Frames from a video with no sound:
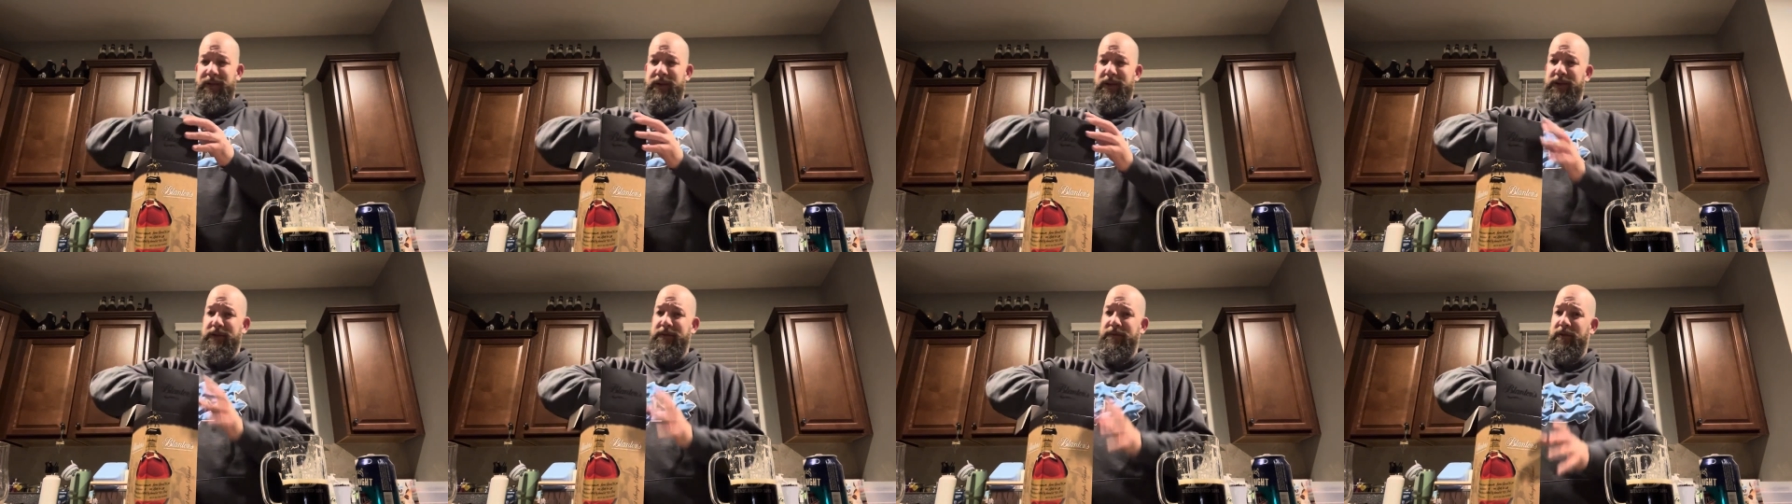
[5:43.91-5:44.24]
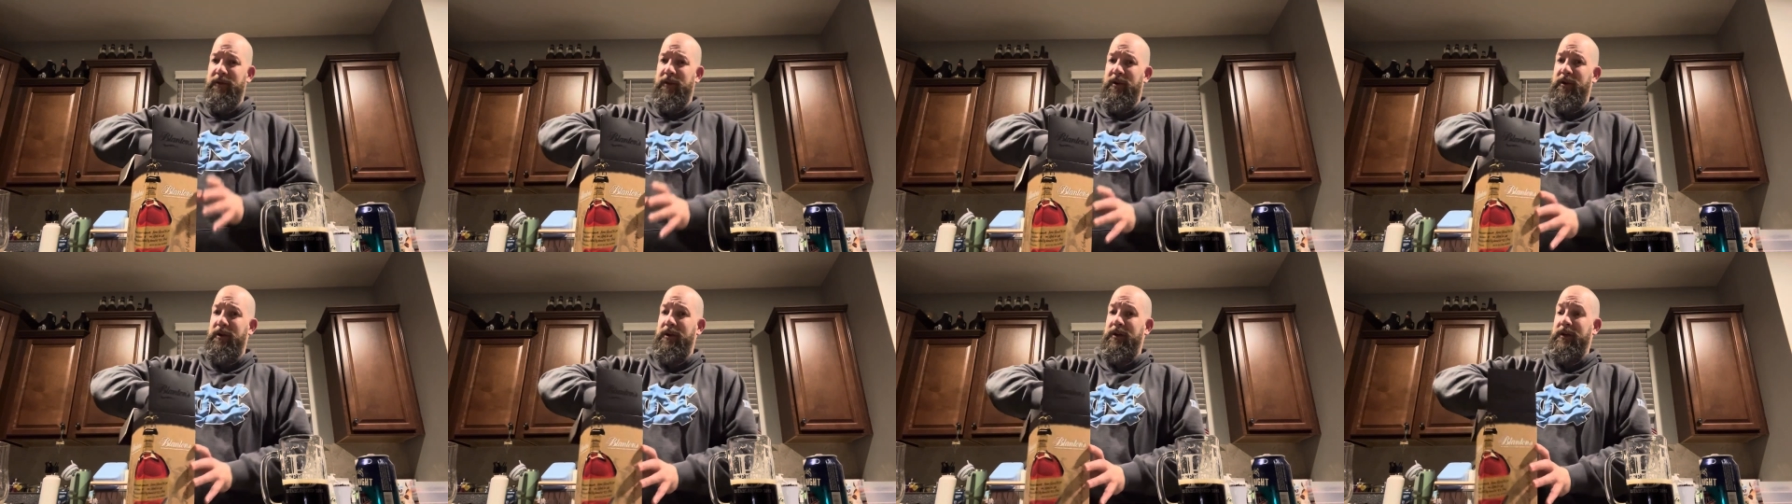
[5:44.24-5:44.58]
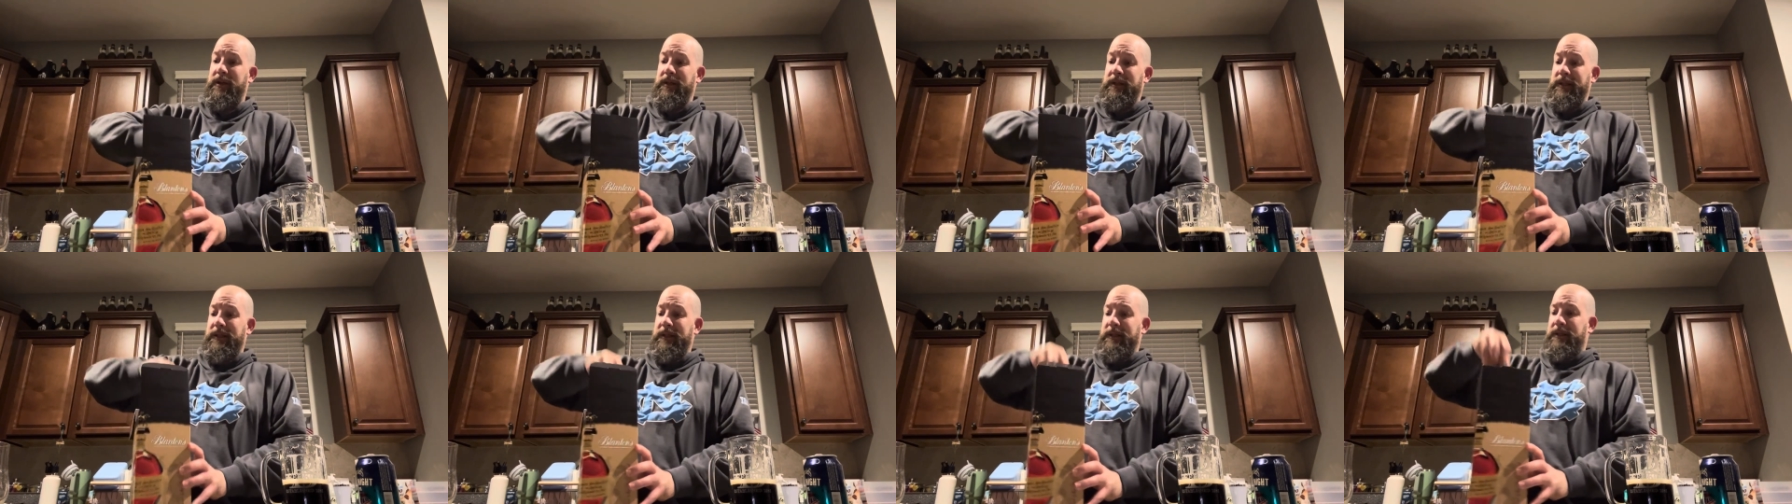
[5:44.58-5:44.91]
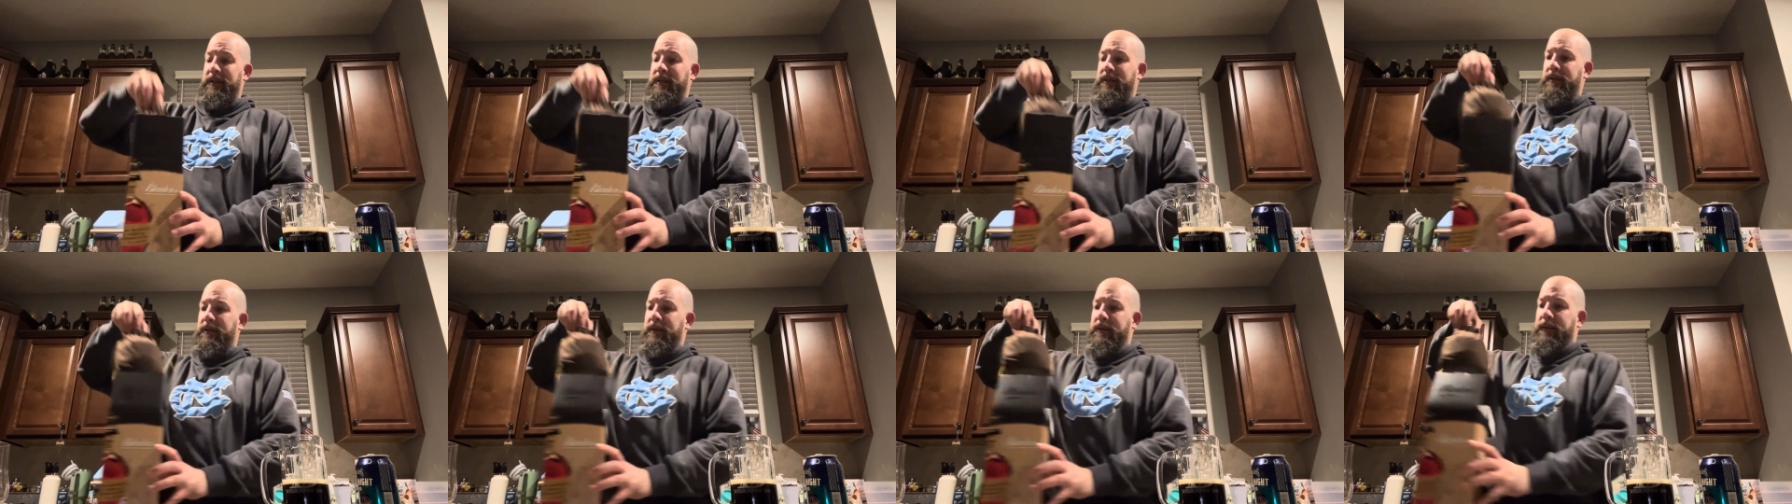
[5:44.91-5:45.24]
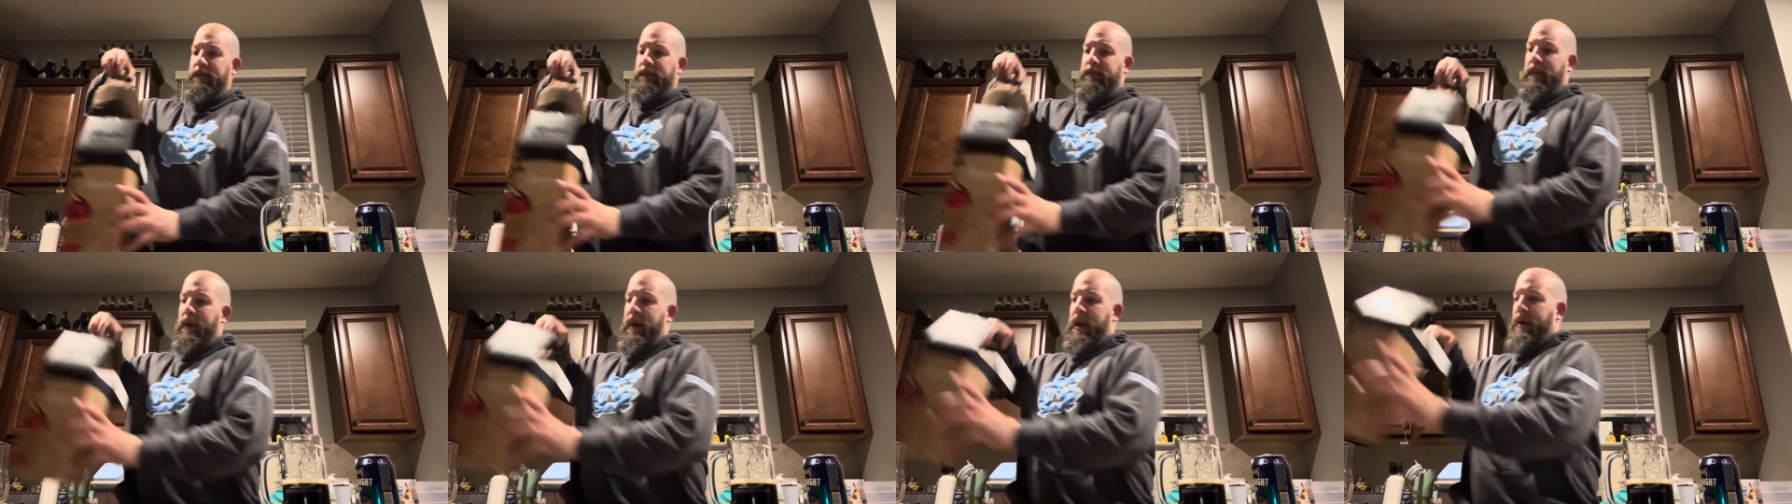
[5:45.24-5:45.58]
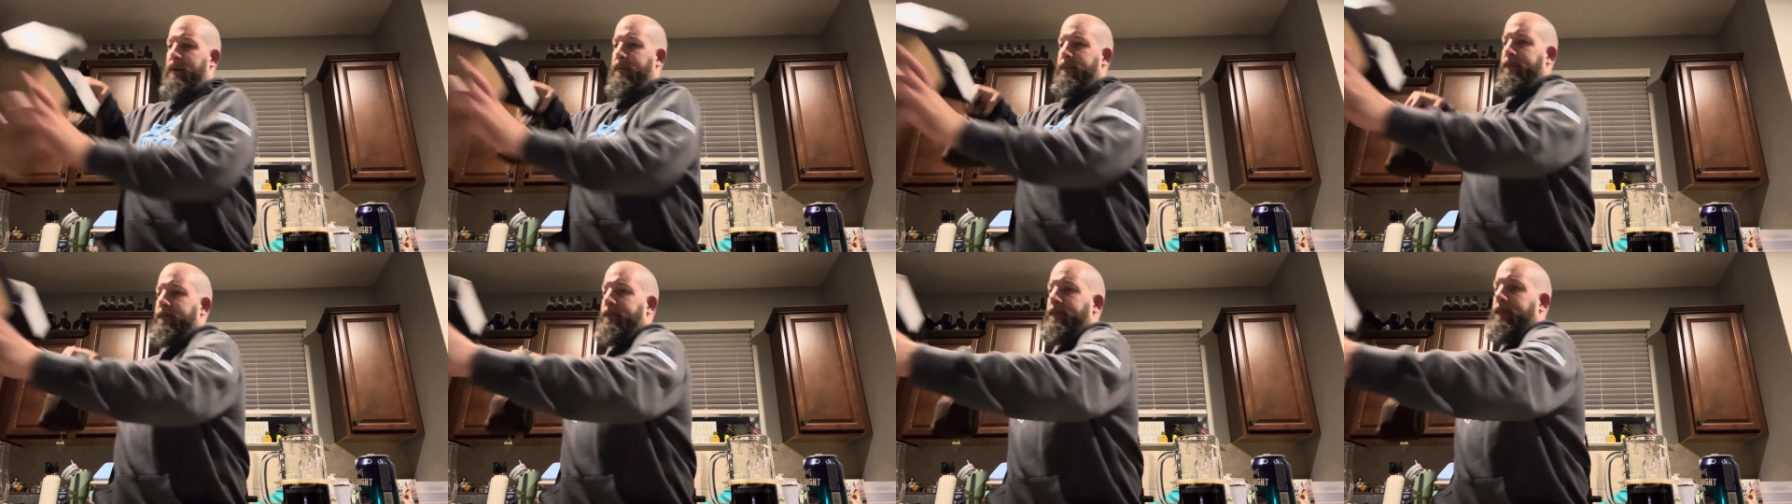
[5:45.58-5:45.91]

this for, man,